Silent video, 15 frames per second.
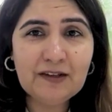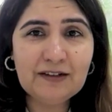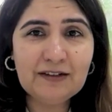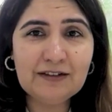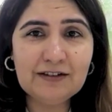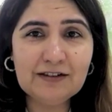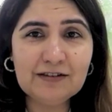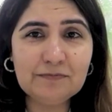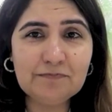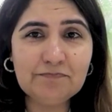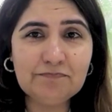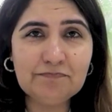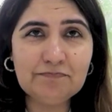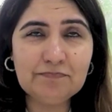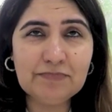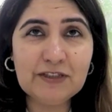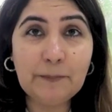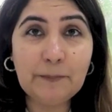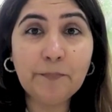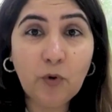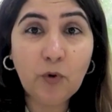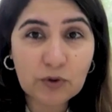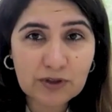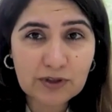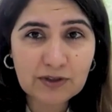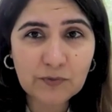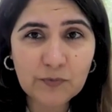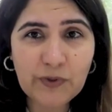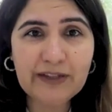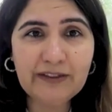uh, support
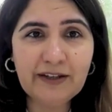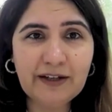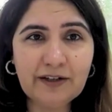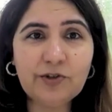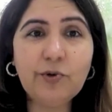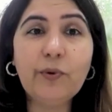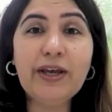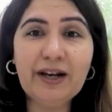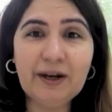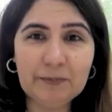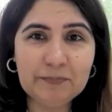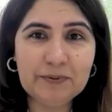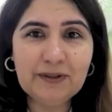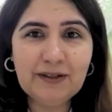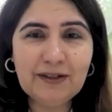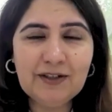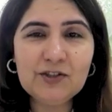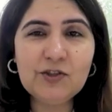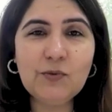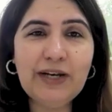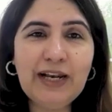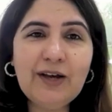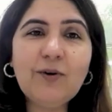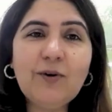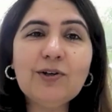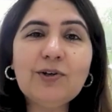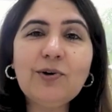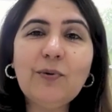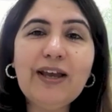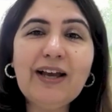when they are growing up. So when I
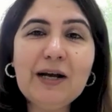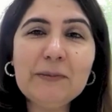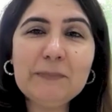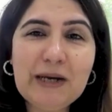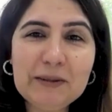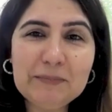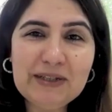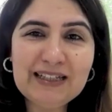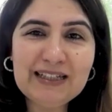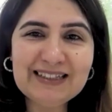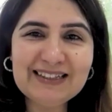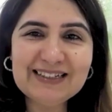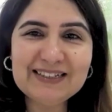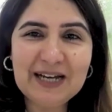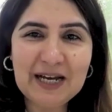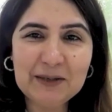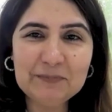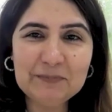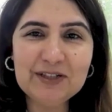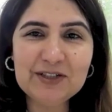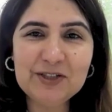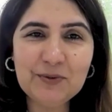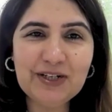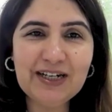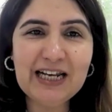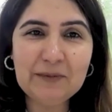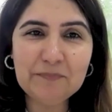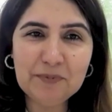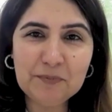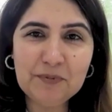call growing up, I mean the time that you are in
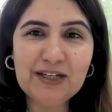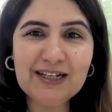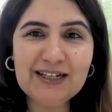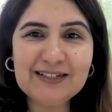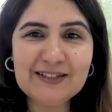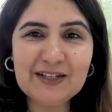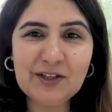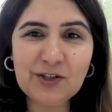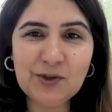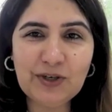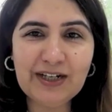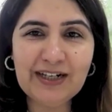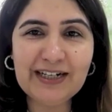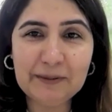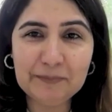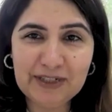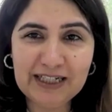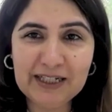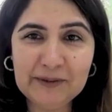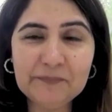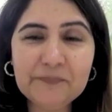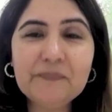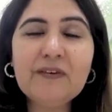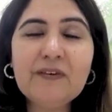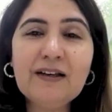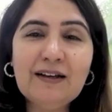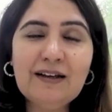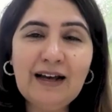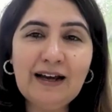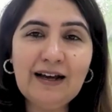MBBS and you are in MD
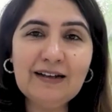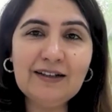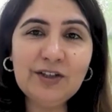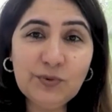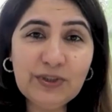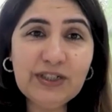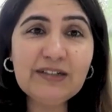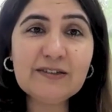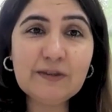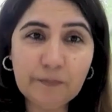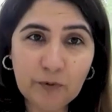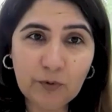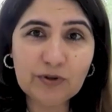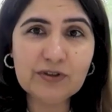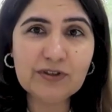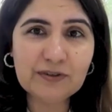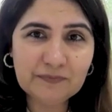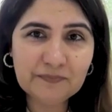and you need support.